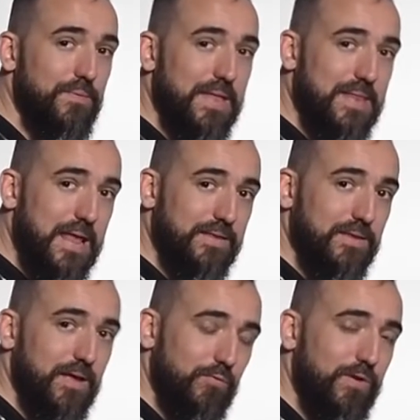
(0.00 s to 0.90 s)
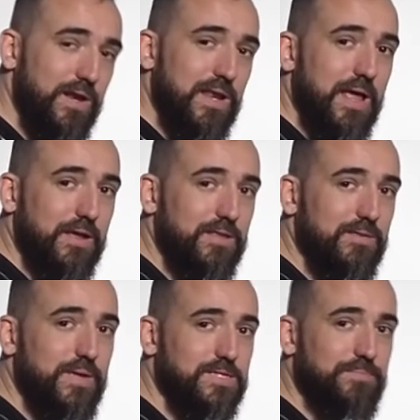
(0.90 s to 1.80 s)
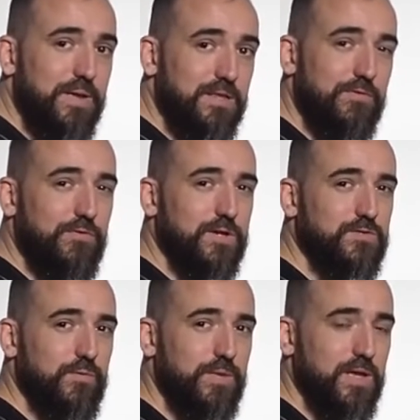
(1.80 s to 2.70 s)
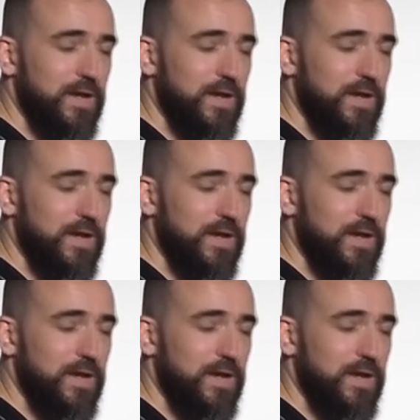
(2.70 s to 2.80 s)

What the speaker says: and that light, I really like it. It makes a big difference for me,